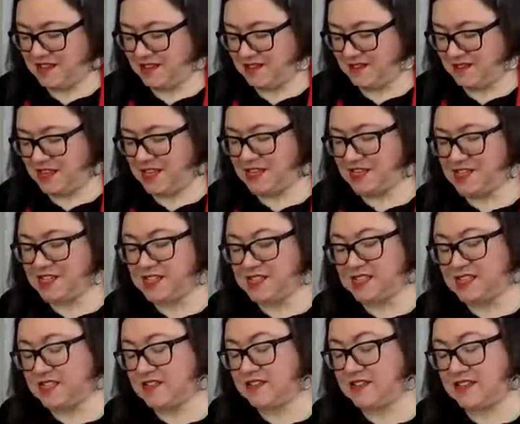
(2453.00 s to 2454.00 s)
This
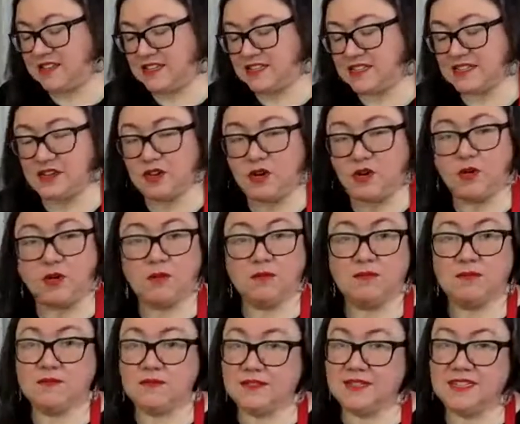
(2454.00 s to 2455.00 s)
is, so
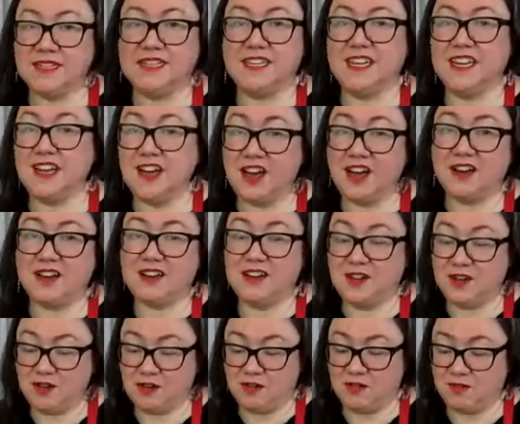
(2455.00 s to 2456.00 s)
you gotta
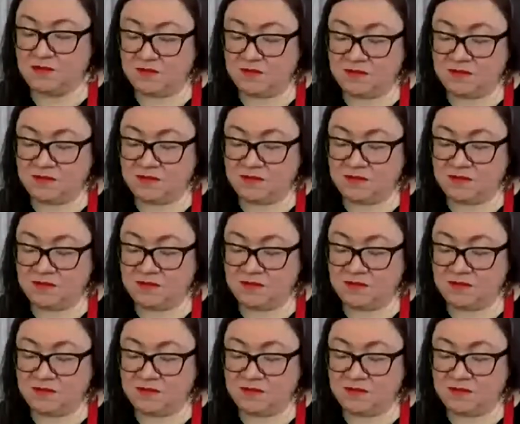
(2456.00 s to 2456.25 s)
know,